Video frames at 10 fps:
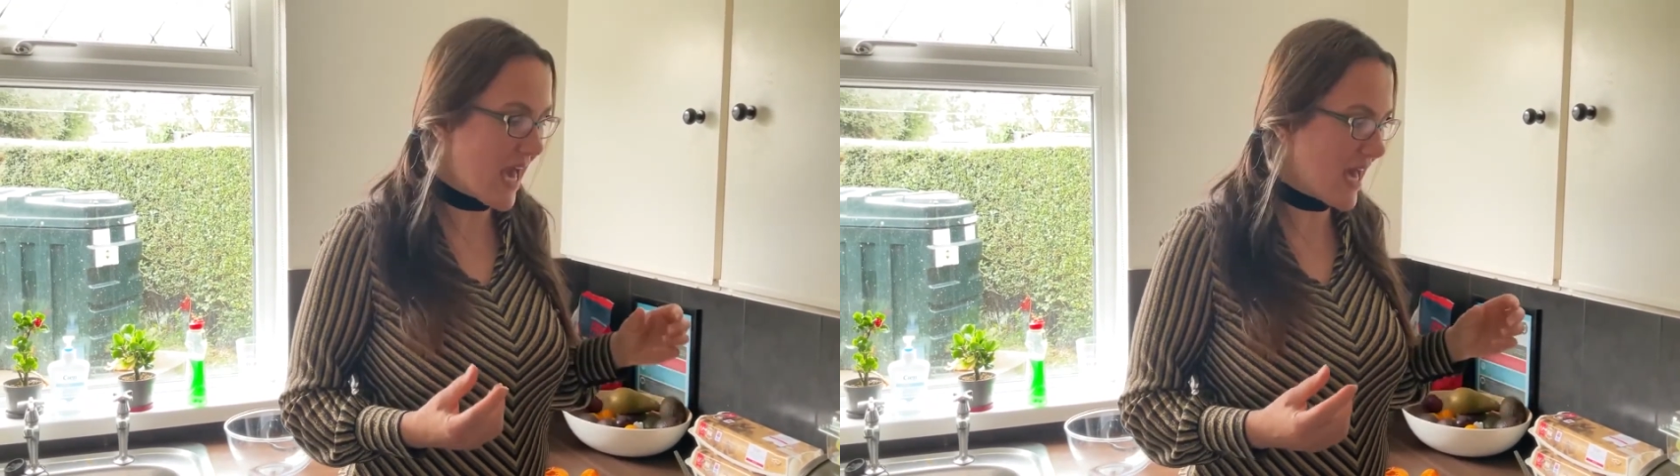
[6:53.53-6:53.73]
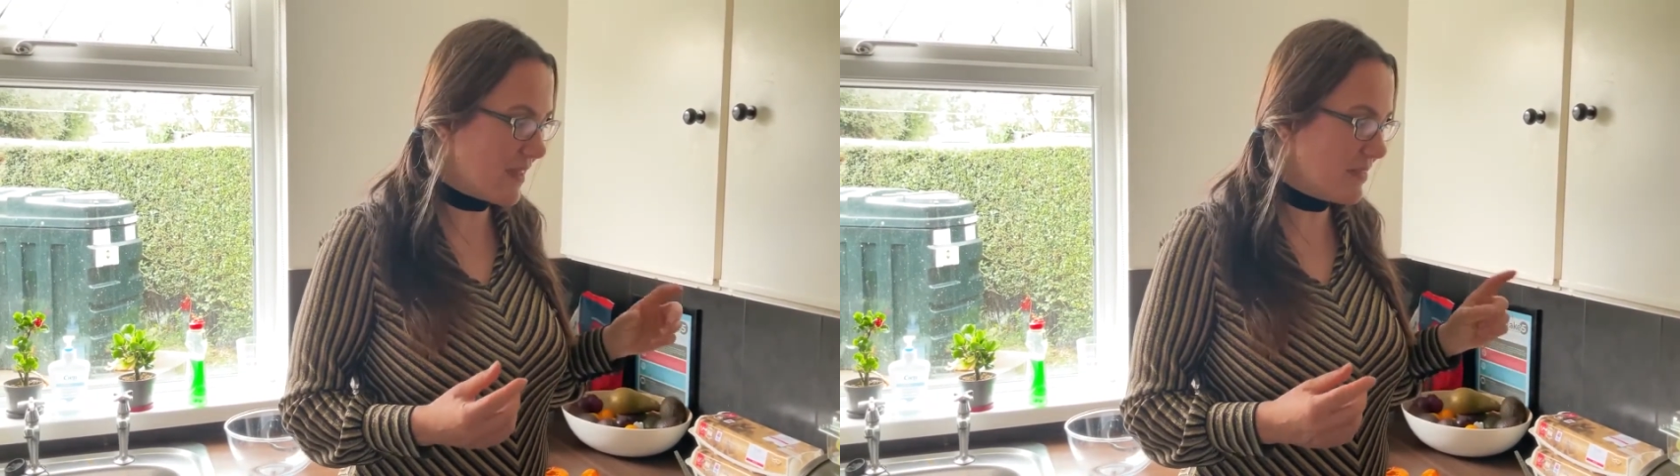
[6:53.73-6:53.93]

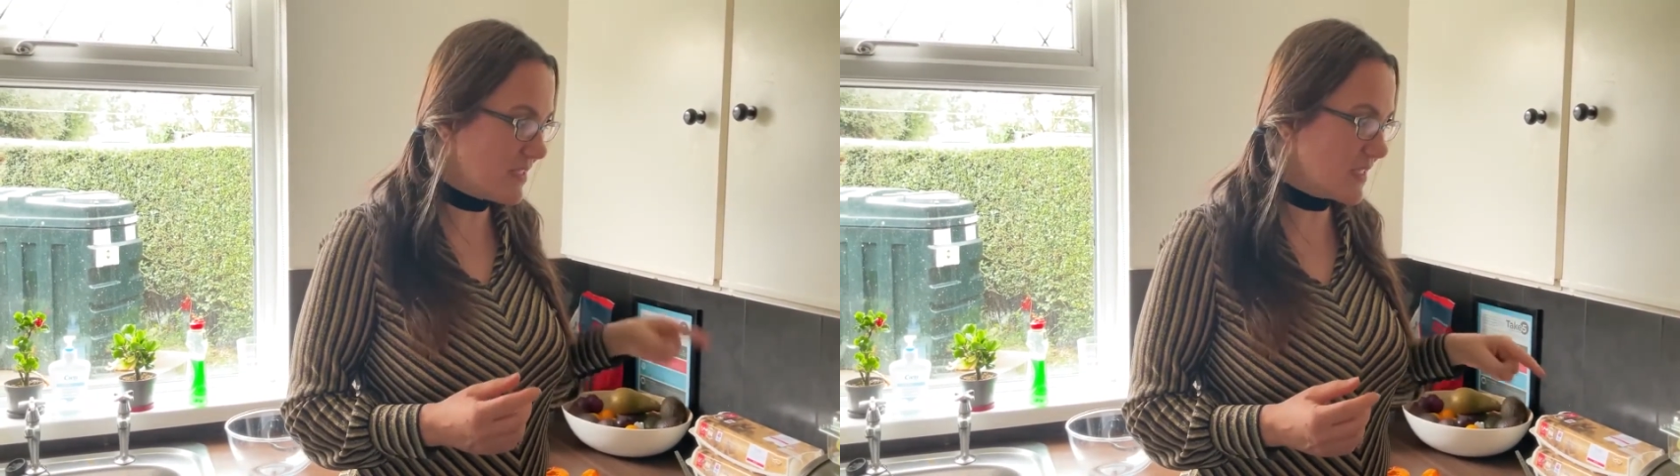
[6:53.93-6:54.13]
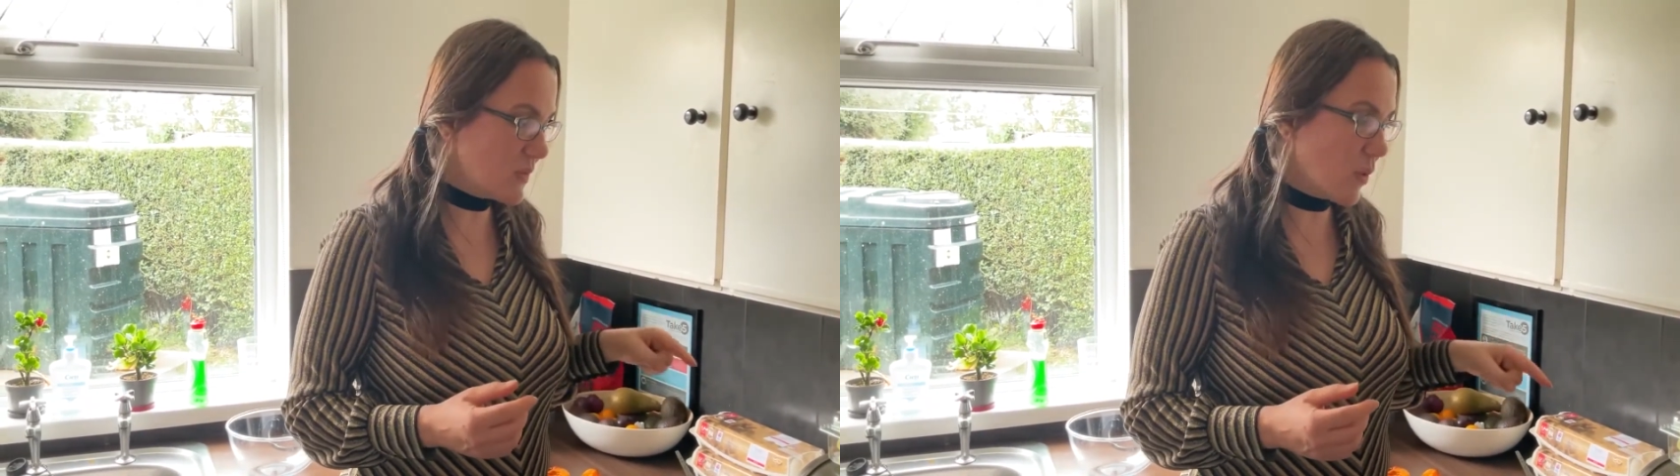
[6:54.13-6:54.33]
And
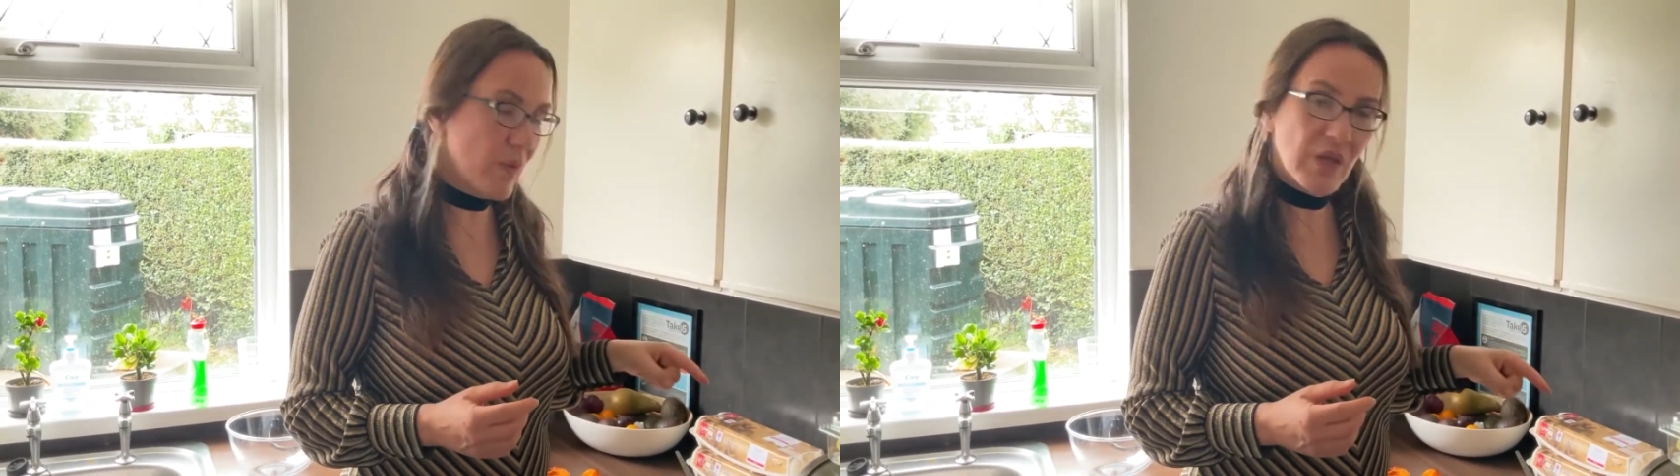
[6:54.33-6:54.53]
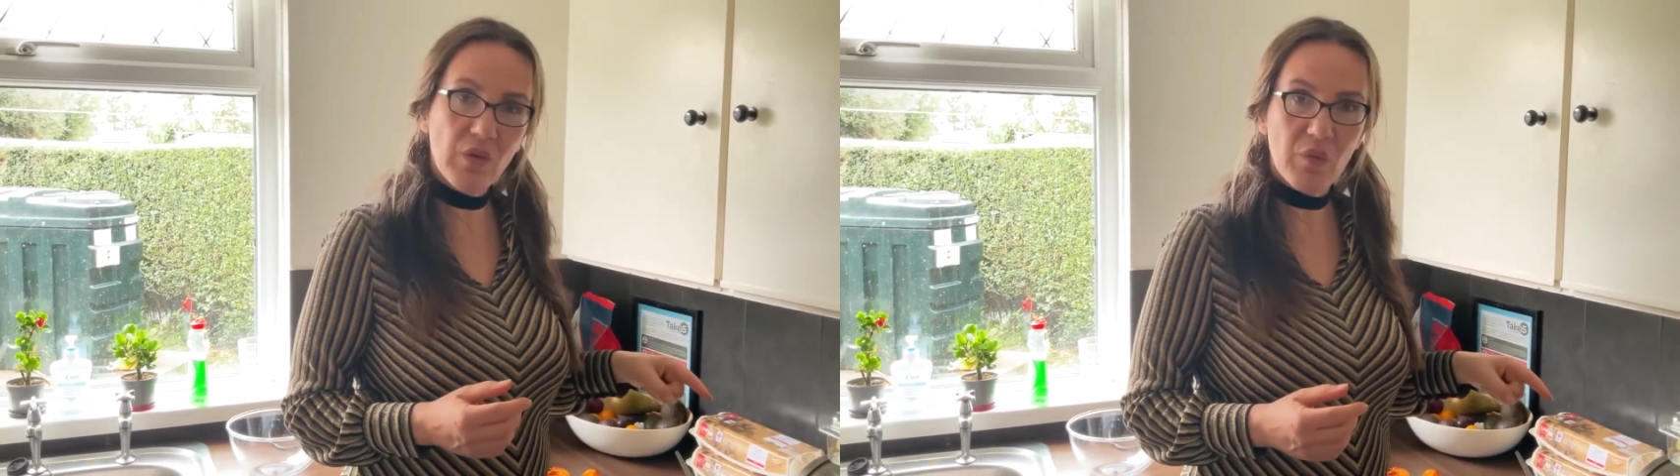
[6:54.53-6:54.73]
this is what
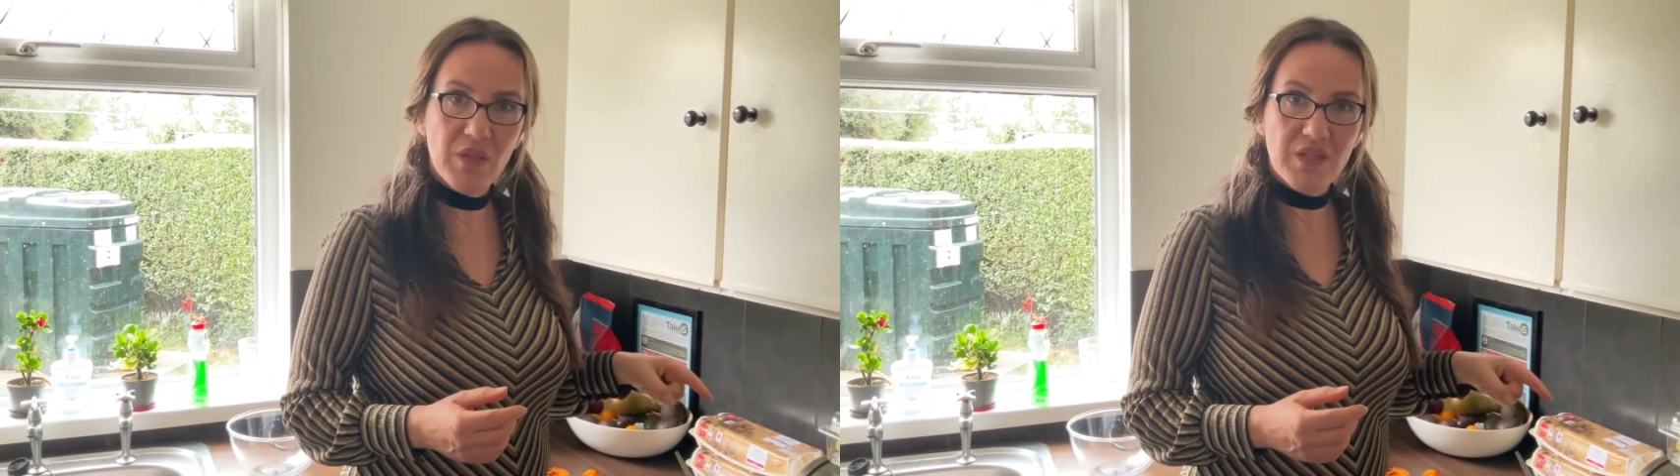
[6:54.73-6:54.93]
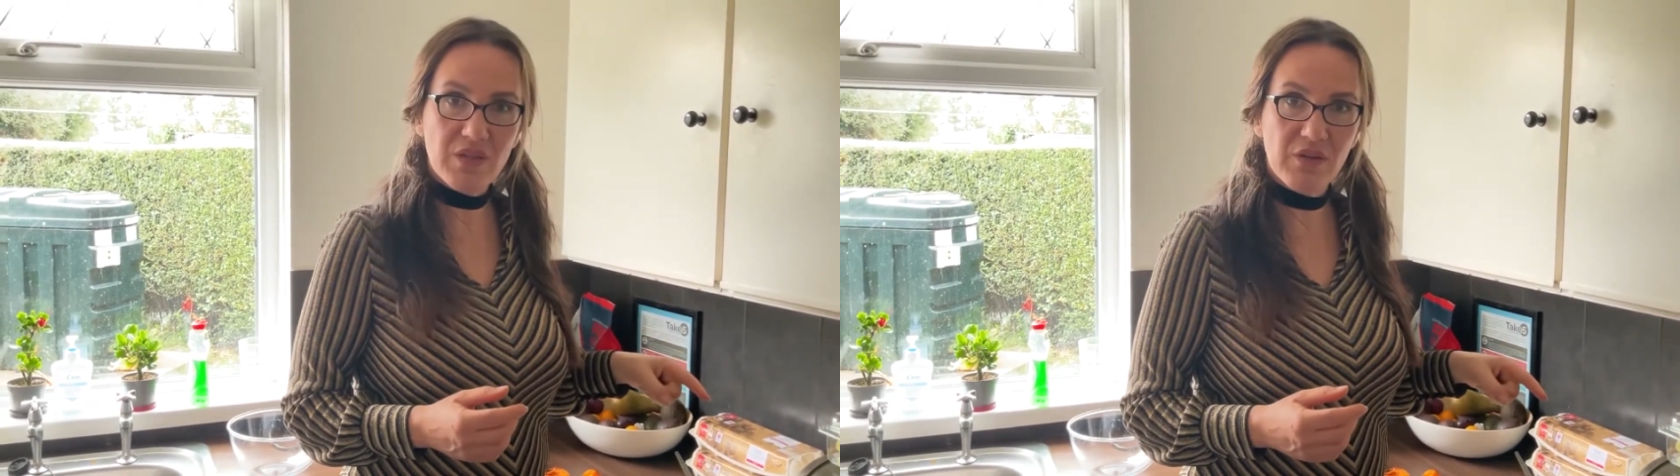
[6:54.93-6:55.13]
we'd
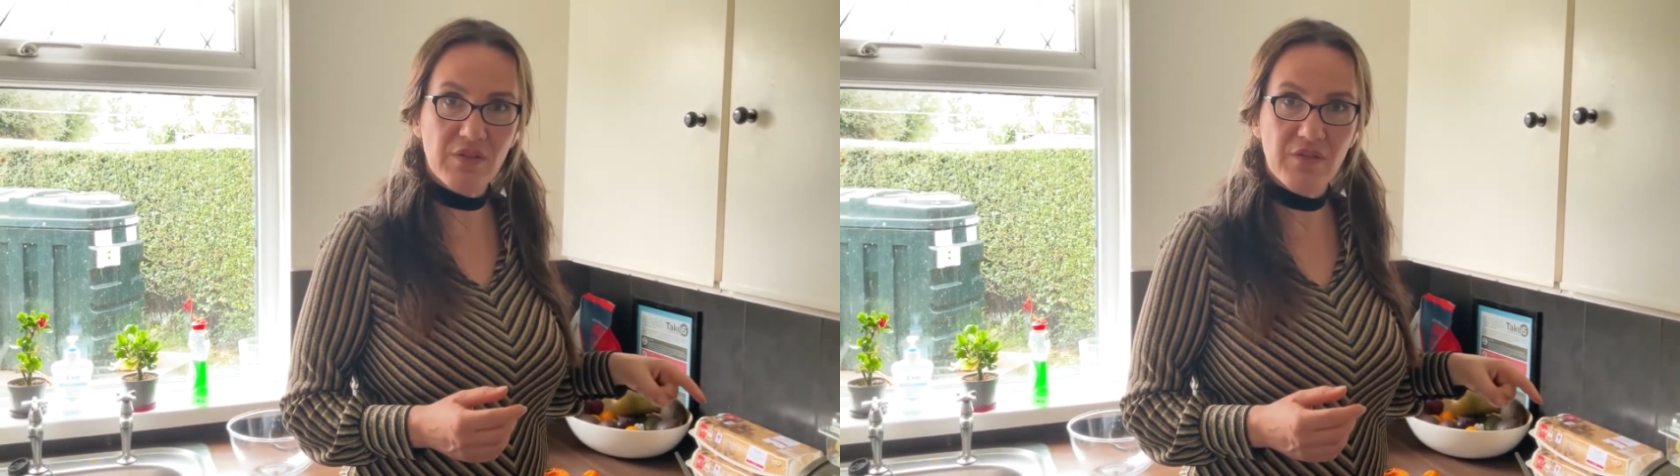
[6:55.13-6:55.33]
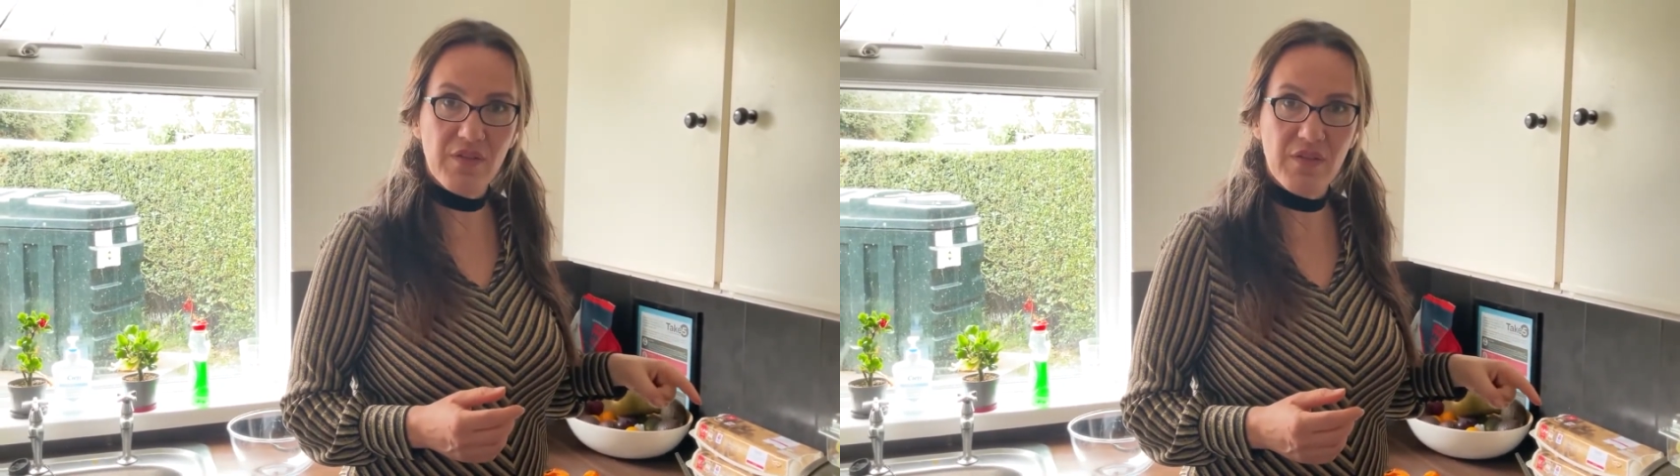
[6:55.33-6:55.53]
normally serve